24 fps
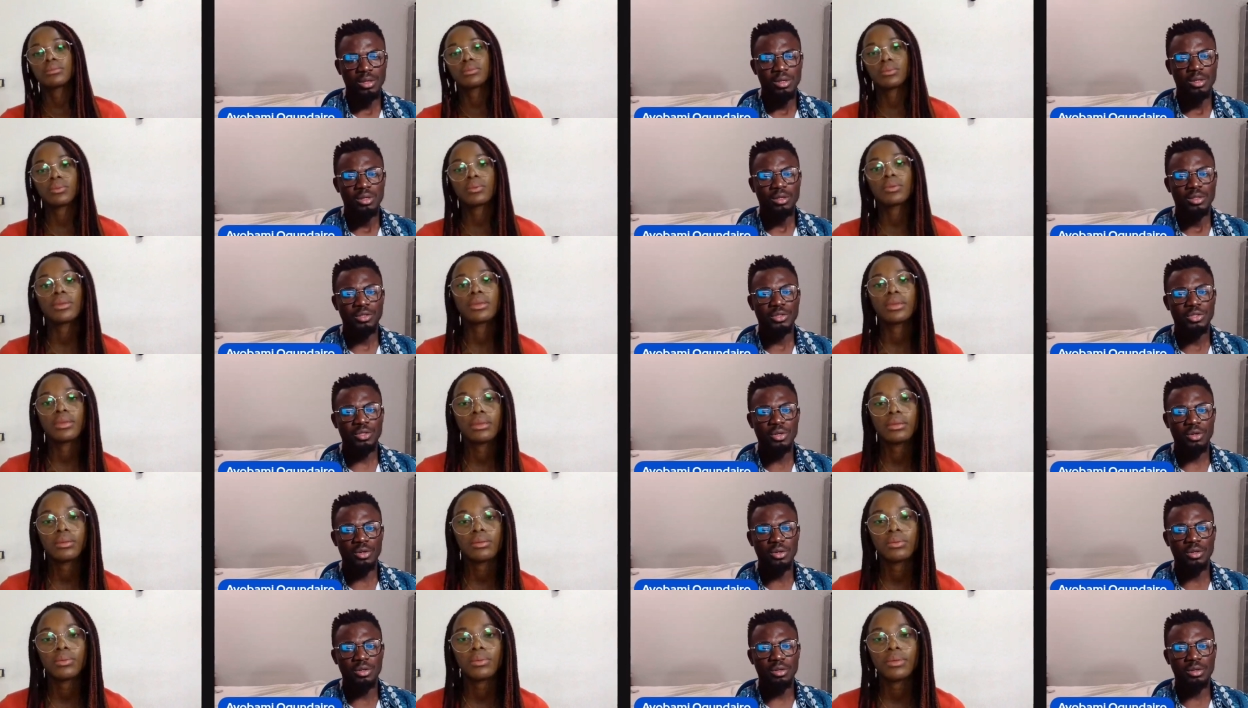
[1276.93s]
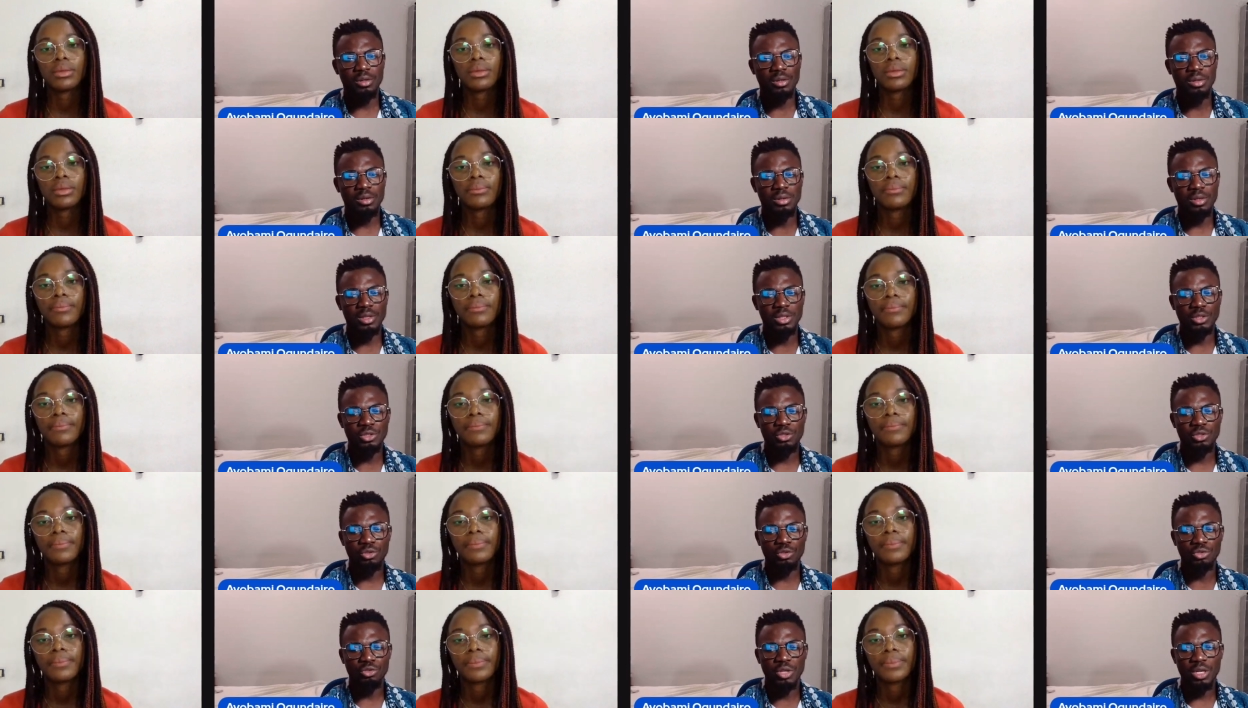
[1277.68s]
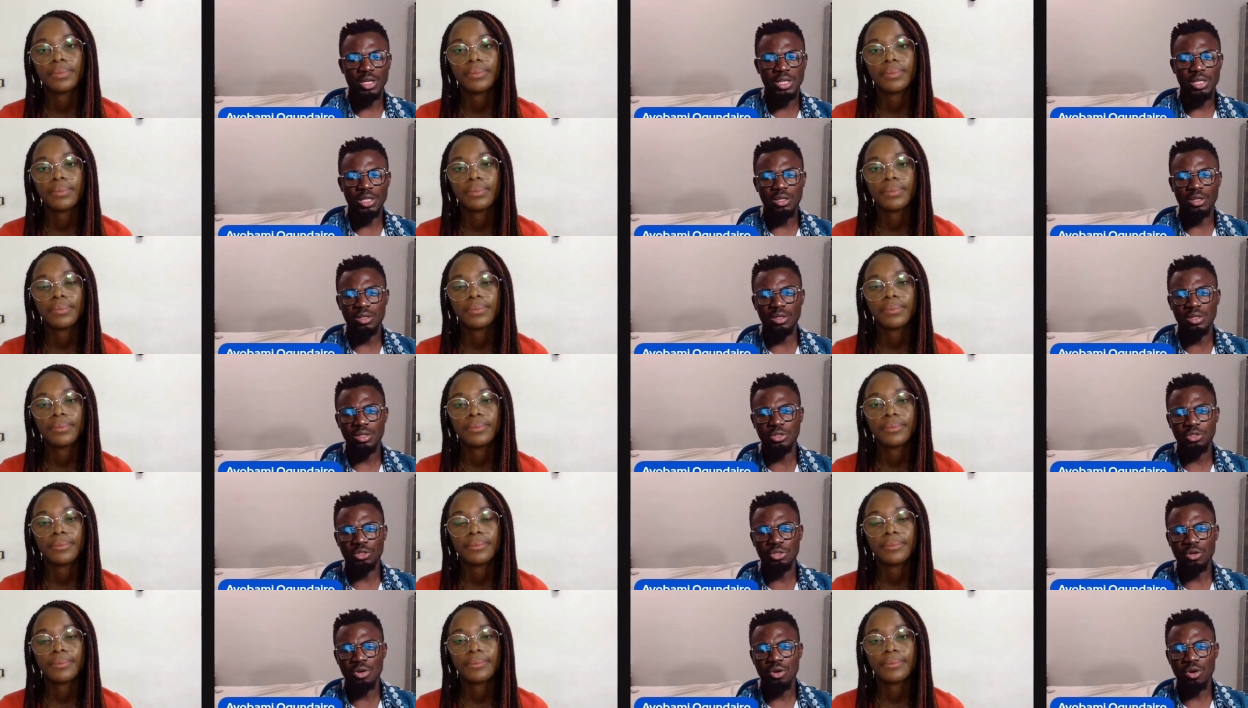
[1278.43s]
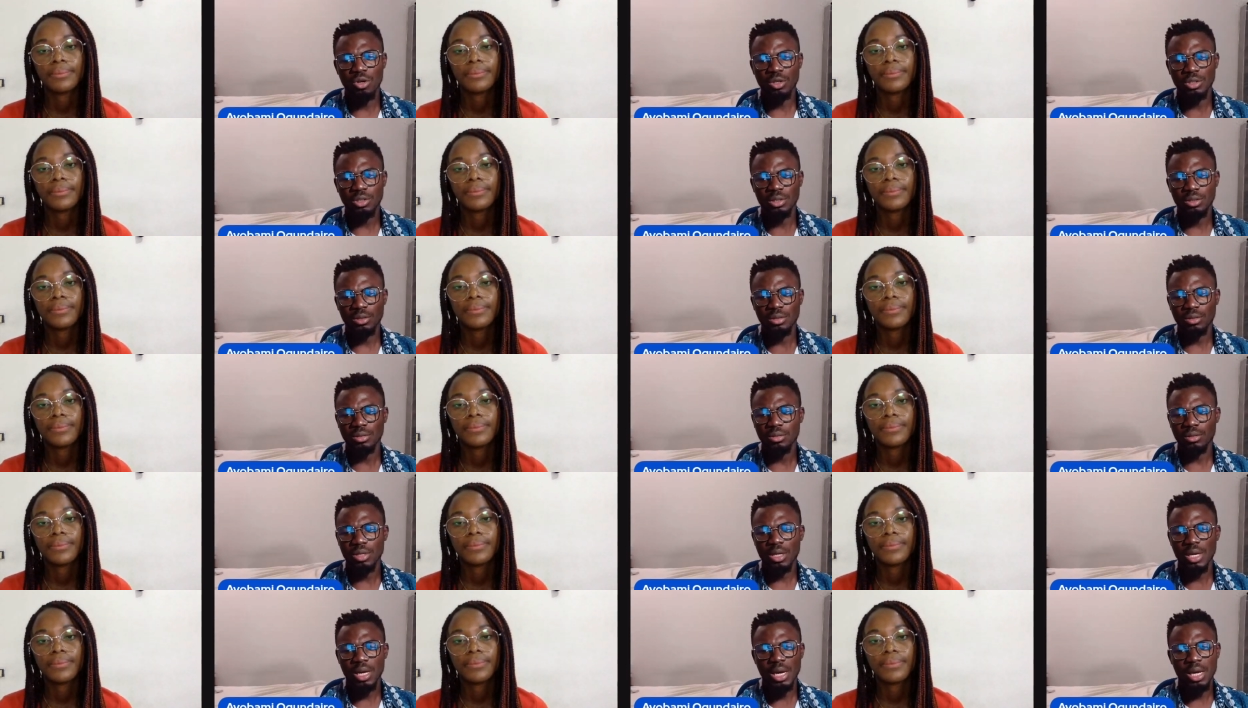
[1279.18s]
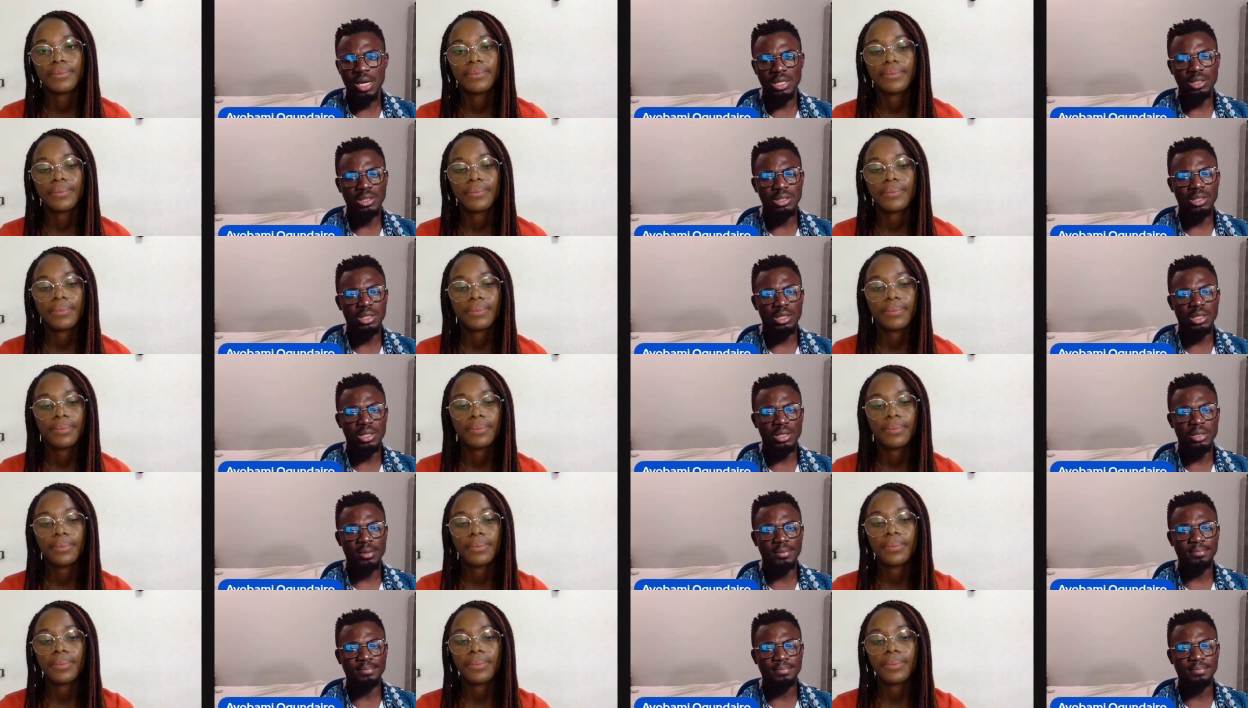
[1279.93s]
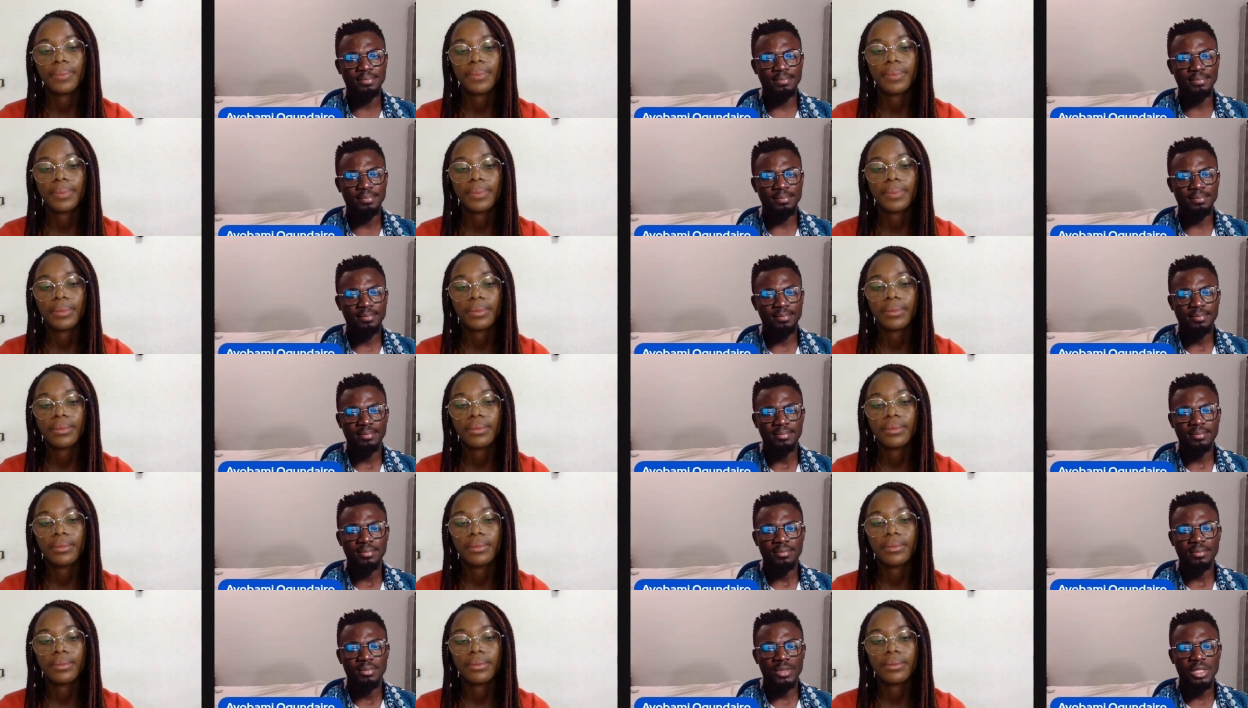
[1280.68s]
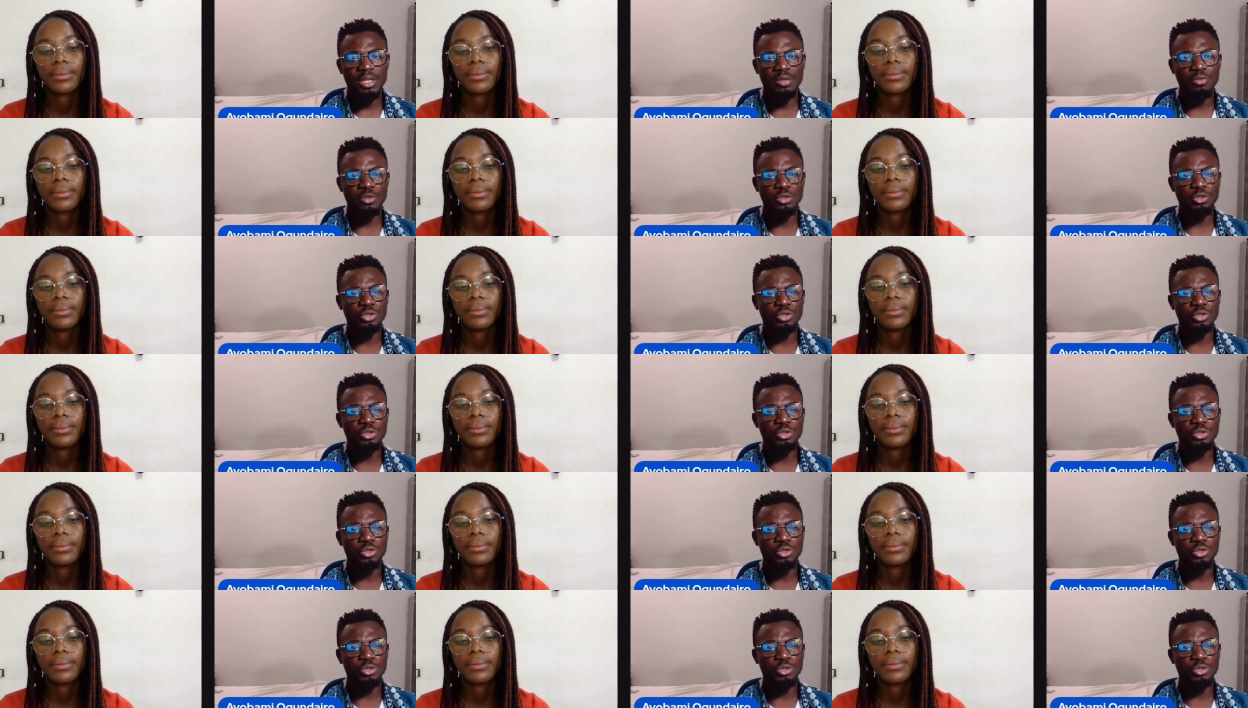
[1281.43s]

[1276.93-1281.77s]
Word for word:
Speaker 1: okay. So it's usually it's hot, and um, even